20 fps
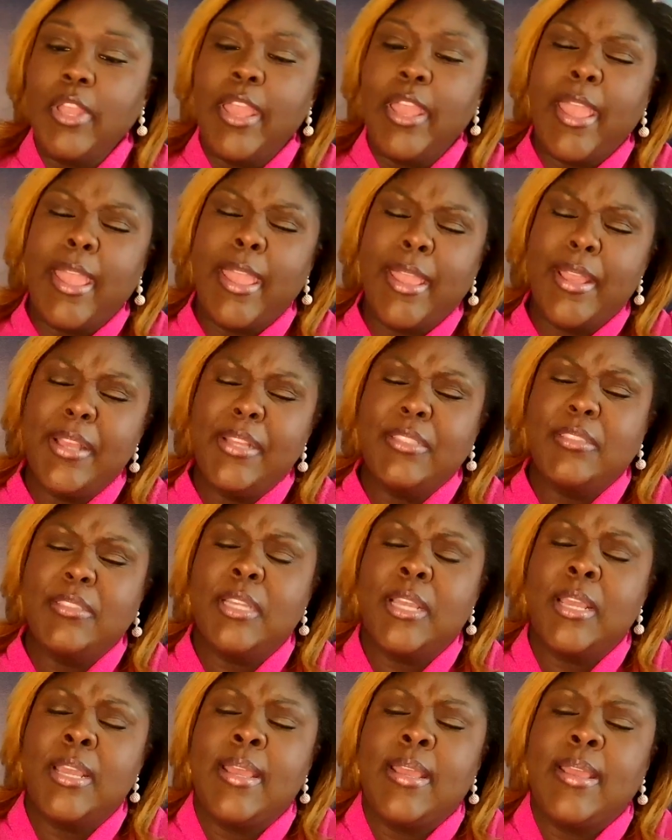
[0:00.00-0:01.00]
And
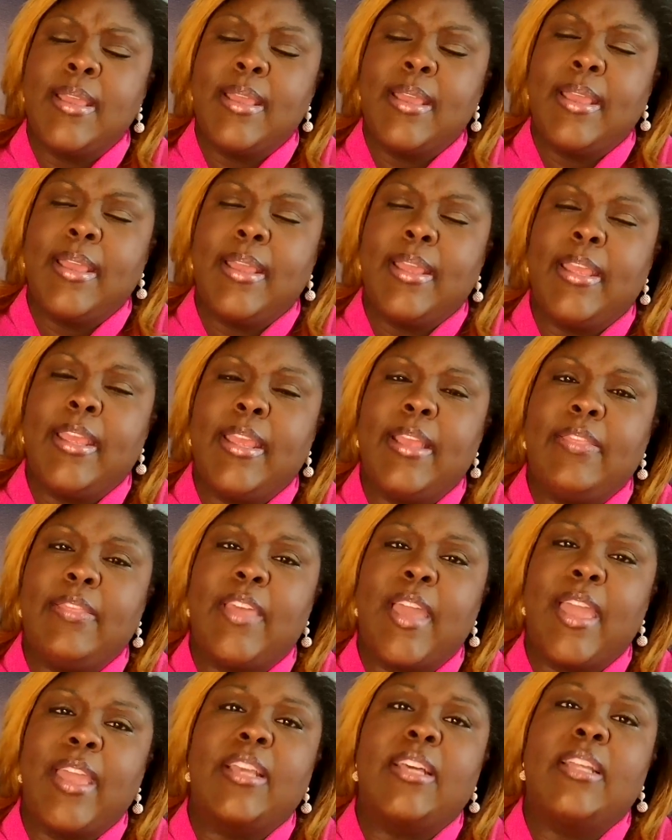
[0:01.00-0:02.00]

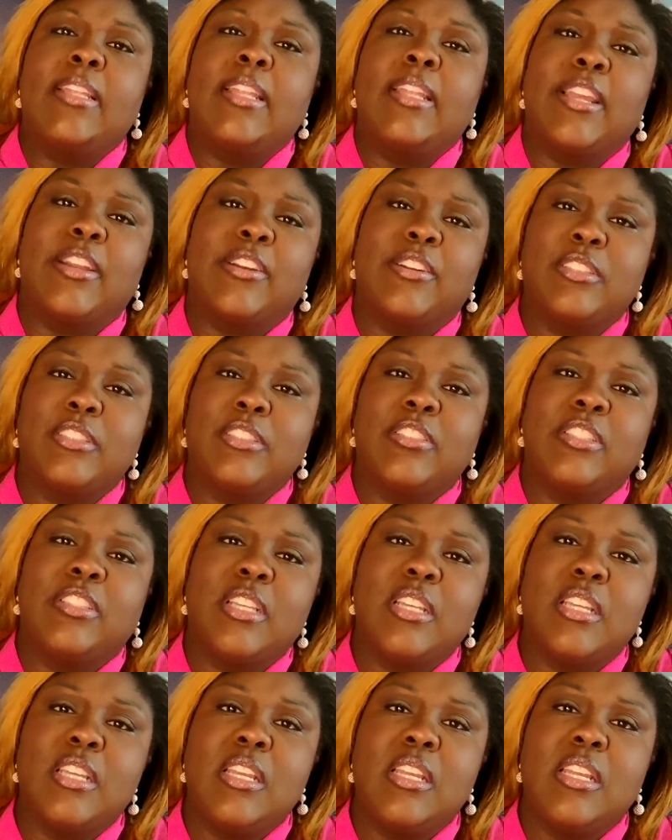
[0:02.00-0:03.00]
that
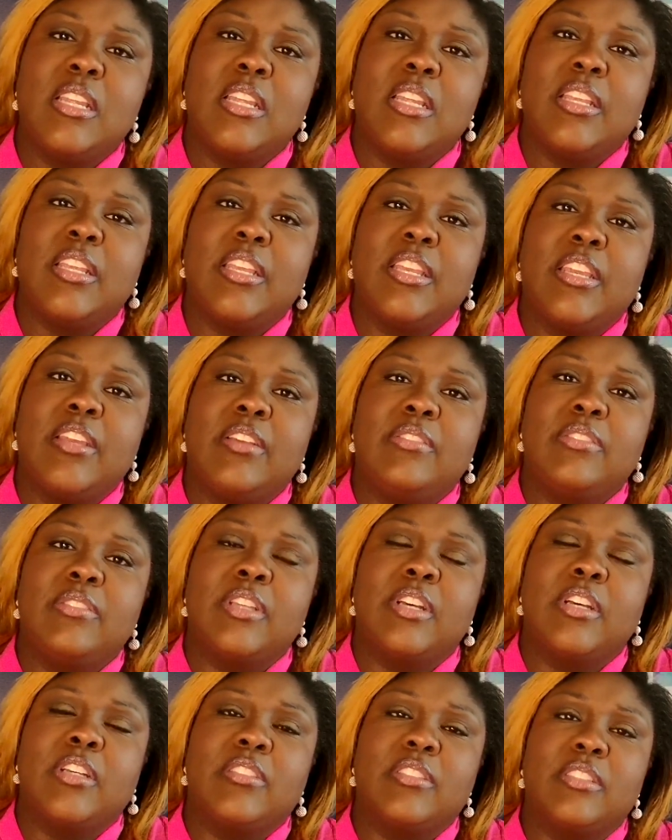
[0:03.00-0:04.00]
clarity gives
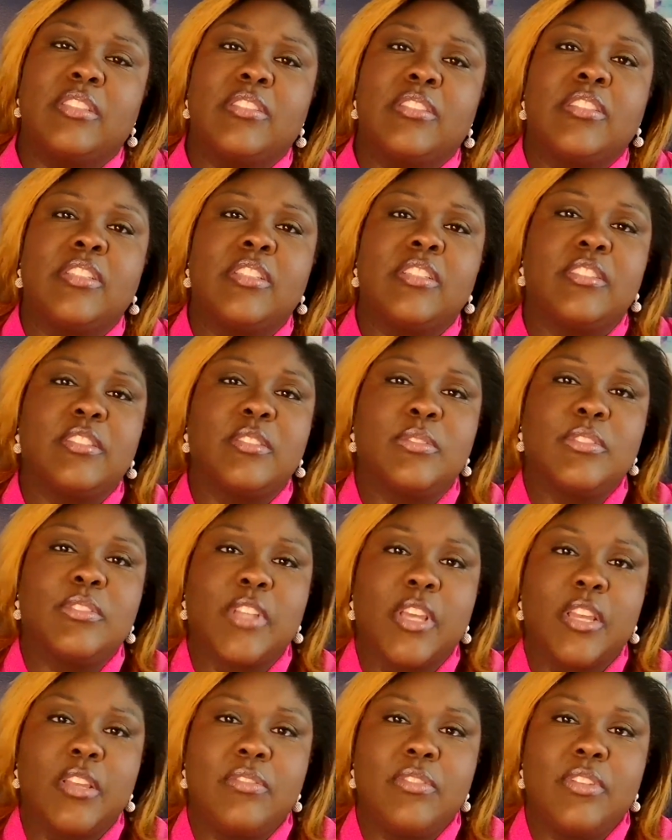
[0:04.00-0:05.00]
us a sense of
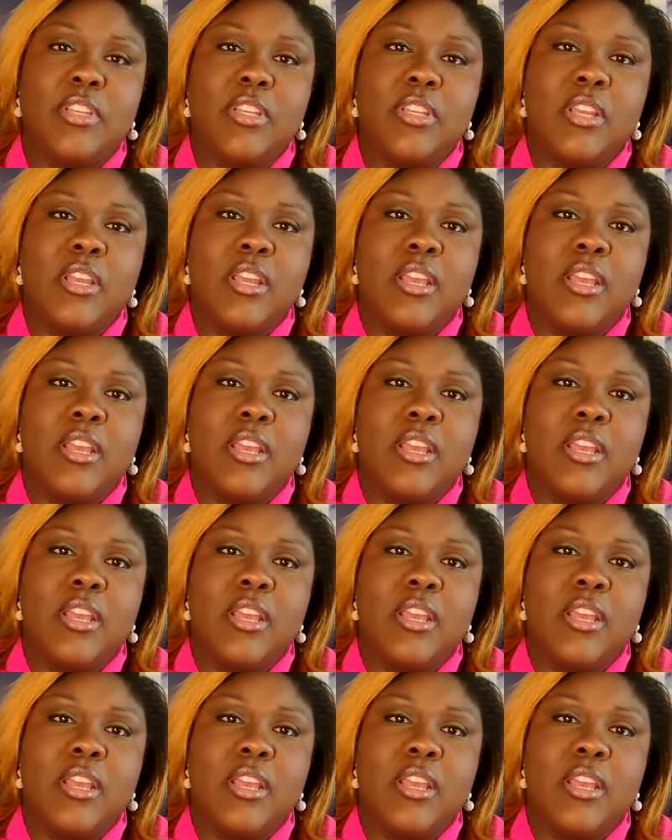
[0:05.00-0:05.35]
safety.